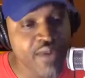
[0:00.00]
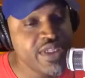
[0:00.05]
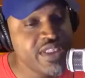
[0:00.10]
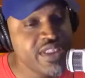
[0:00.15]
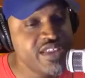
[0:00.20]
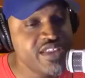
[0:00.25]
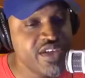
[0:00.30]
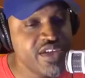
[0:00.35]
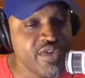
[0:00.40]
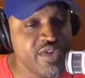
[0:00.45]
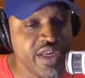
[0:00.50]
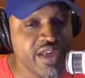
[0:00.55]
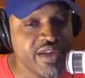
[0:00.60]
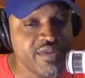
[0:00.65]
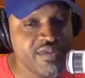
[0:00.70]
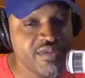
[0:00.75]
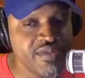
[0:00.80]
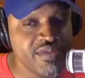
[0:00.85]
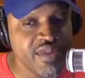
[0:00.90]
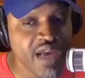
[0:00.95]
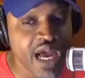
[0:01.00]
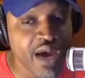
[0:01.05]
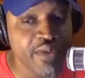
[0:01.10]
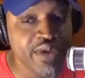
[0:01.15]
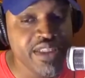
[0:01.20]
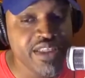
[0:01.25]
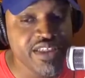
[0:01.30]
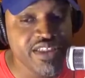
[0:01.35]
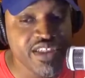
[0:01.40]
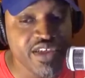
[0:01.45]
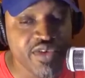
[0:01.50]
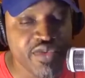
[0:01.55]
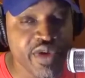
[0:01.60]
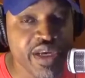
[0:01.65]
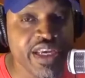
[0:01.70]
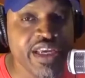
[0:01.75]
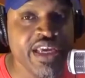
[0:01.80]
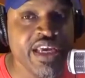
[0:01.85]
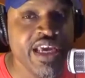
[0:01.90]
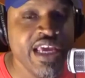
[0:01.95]
disagree.
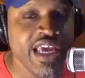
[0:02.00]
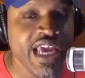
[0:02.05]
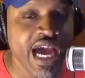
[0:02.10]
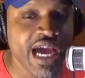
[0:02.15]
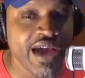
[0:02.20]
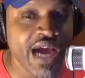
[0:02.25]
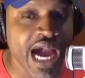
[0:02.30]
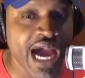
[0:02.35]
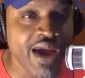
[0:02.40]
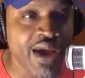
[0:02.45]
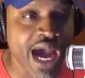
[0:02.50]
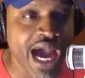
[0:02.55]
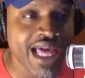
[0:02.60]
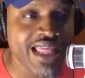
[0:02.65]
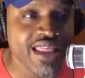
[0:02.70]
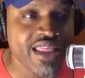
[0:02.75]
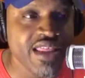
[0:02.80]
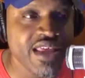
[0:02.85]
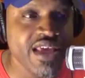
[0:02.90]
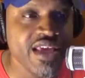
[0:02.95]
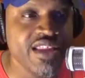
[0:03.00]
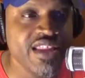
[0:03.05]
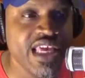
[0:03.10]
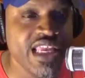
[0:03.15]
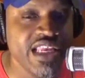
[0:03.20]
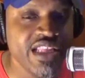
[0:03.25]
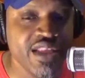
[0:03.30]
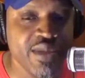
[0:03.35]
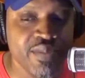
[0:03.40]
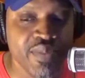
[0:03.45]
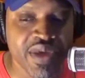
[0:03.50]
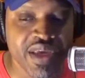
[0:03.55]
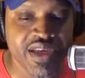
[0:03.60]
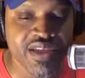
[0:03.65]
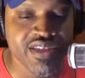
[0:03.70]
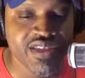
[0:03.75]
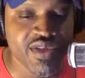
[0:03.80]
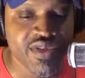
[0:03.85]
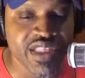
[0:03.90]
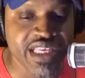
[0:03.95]
I think that it
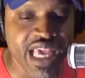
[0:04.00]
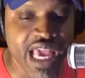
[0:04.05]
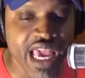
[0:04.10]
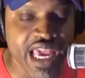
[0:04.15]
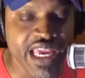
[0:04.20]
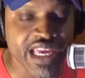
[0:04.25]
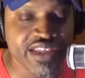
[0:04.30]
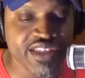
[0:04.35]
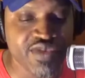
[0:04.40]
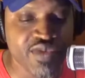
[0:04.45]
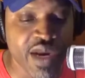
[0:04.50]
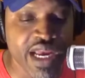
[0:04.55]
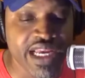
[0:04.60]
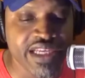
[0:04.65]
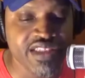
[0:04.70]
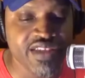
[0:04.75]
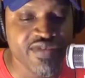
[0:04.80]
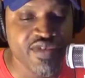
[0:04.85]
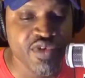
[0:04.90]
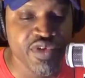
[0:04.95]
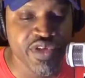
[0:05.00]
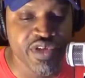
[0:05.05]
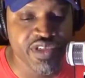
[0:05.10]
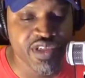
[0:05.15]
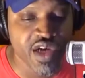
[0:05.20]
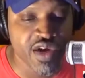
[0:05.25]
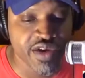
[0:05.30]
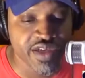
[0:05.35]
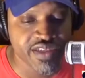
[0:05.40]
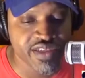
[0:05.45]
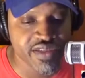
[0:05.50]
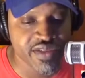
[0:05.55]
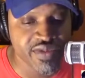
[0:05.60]
depends on the age range of who you're talking to.